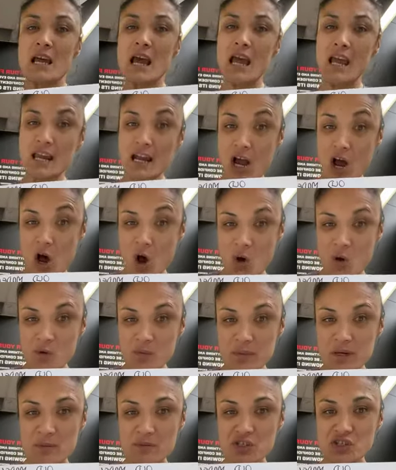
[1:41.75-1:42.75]
in our old
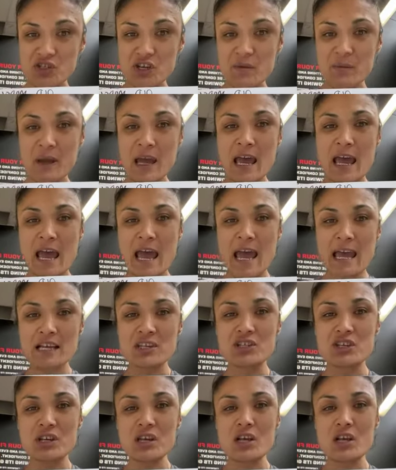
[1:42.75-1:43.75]
membership, had
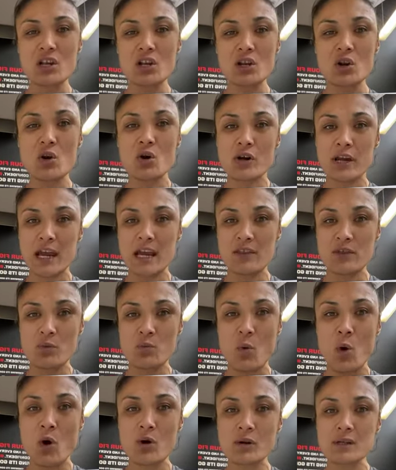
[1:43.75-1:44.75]
to look at
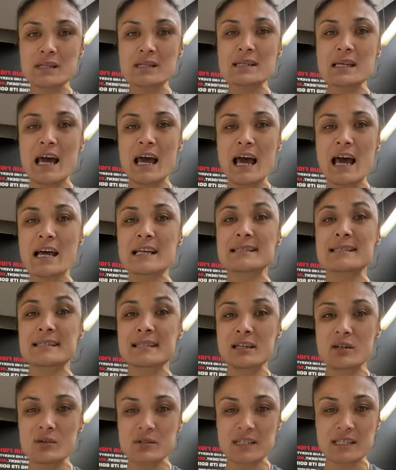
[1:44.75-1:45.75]
what
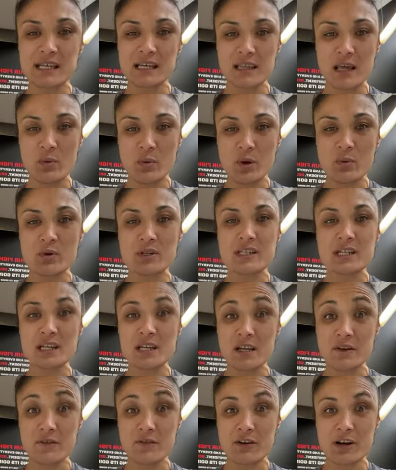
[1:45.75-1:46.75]
skill set that we were
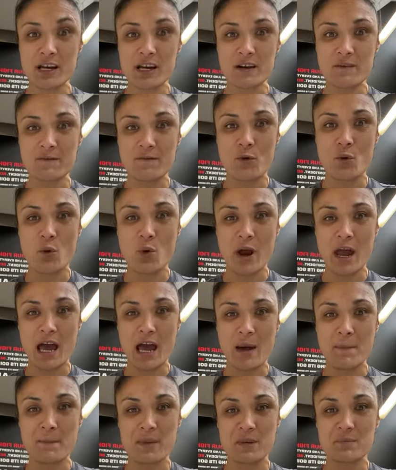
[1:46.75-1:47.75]
delivering for
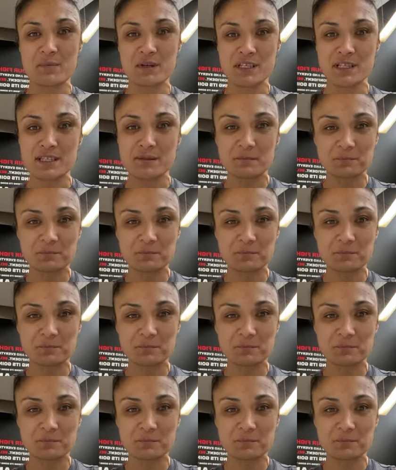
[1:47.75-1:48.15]
our members.